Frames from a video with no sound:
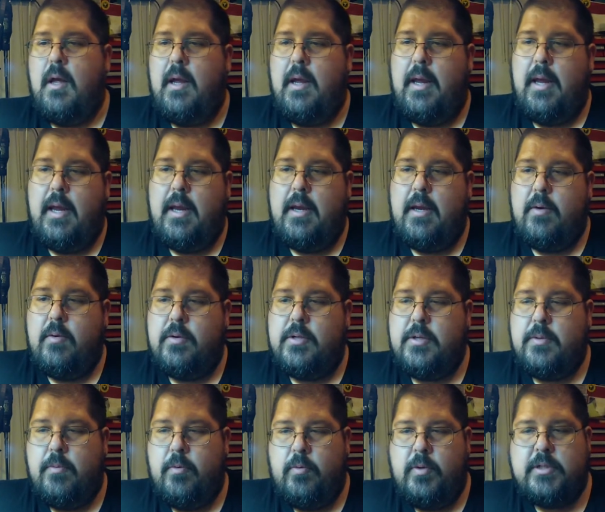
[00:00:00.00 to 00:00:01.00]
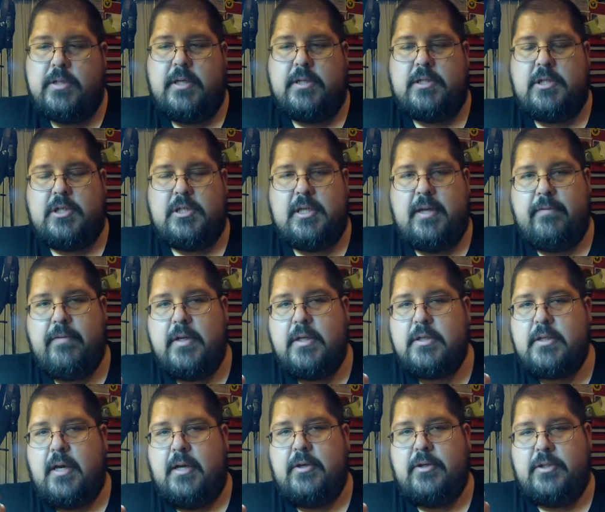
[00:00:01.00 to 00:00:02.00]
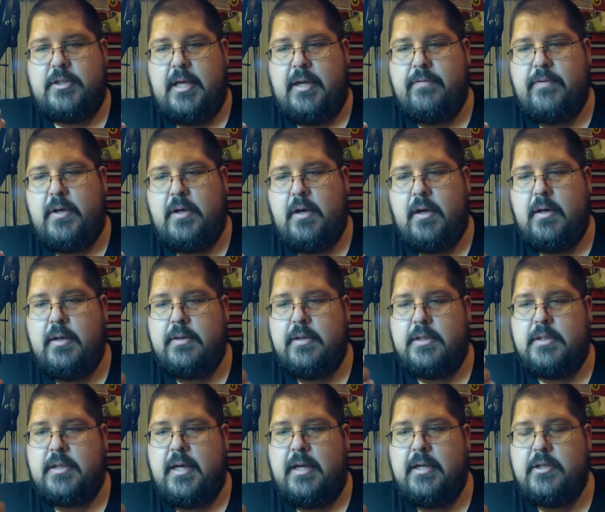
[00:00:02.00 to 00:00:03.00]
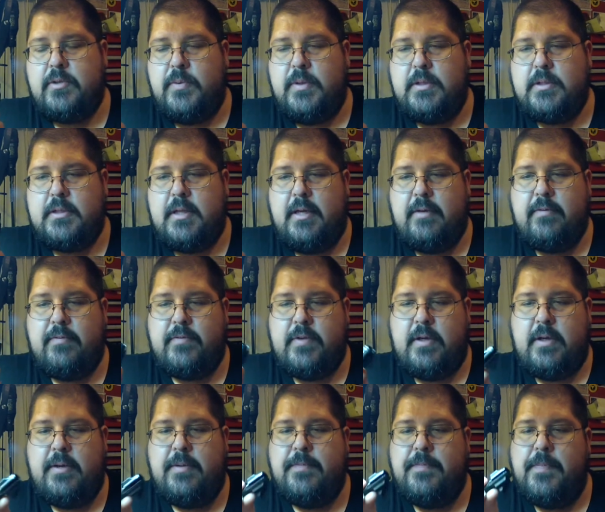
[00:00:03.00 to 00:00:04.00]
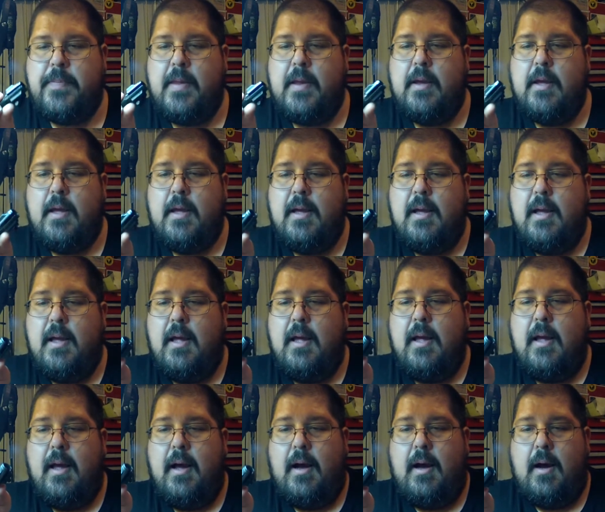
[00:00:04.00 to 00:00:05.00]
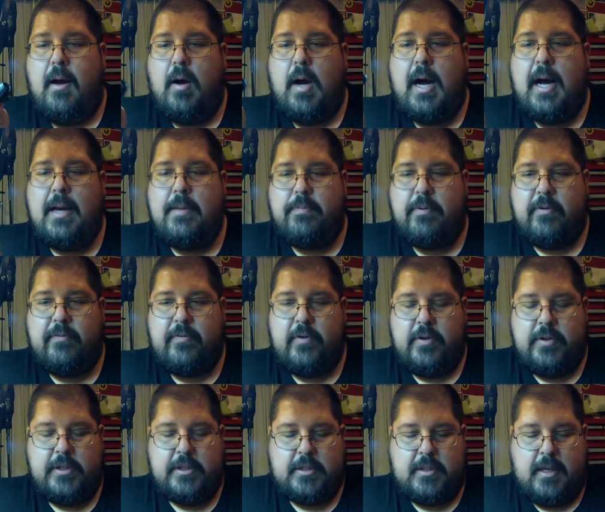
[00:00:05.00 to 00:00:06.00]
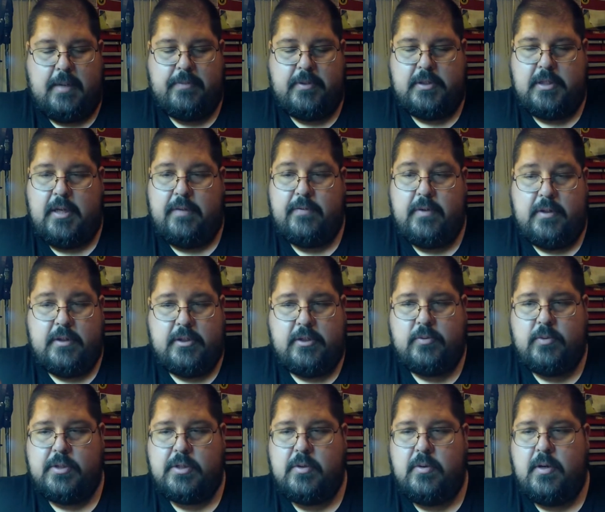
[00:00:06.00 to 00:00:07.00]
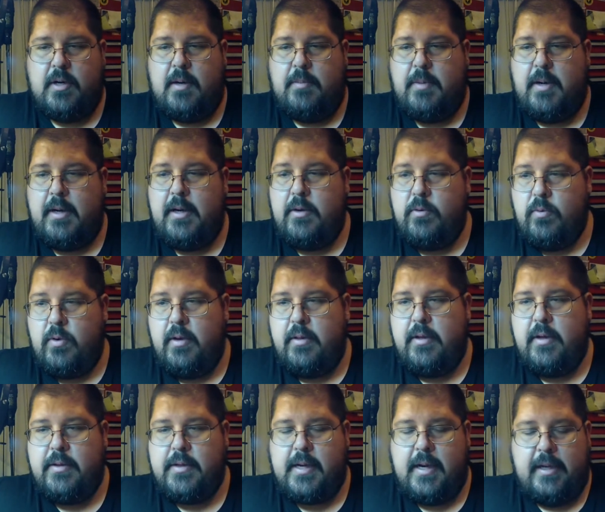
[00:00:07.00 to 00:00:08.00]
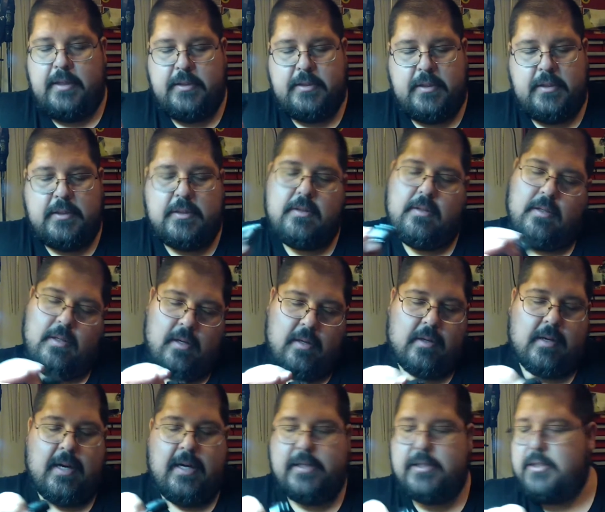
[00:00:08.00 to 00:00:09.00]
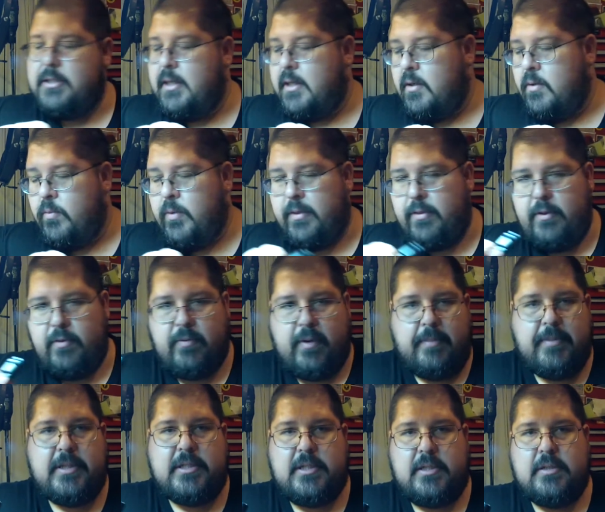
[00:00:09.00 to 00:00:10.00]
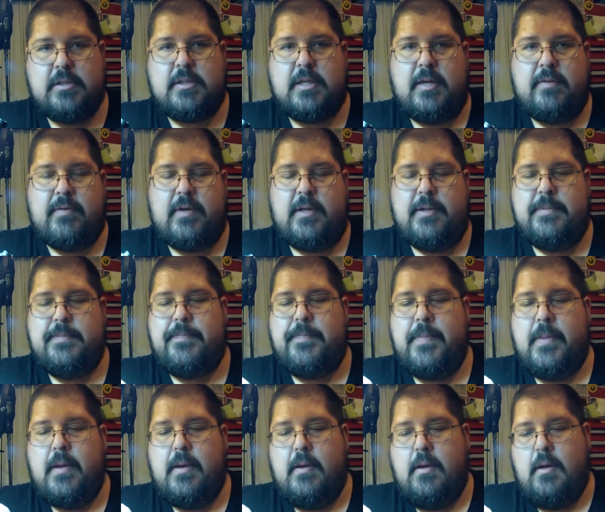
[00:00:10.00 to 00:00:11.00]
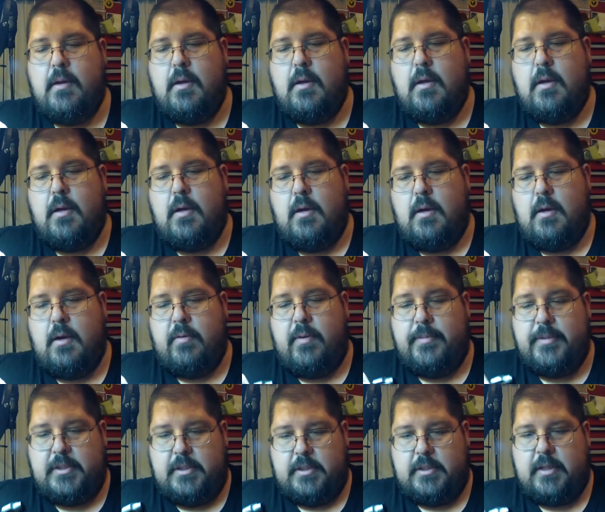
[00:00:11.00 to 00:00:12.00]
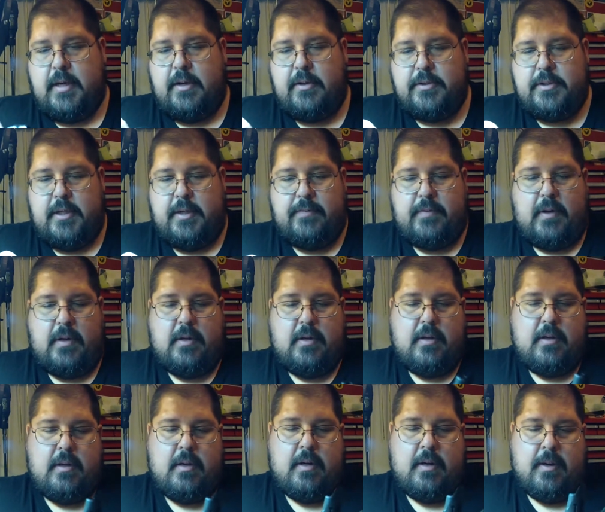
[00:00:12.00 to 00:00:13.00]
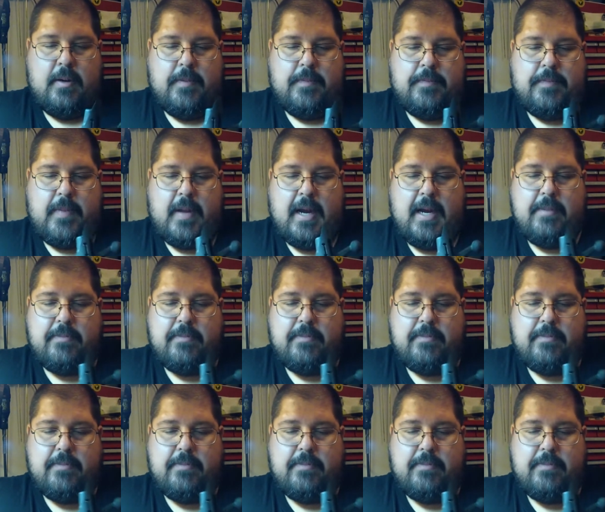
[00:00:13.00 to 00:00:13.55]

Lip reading: a Winchester 70 style safety on it, the side swing safety. I prefer this type of safety. This is what's going on mine. One of the other guys is. The other guy is sticking with the Remington safety, Remington style safety. I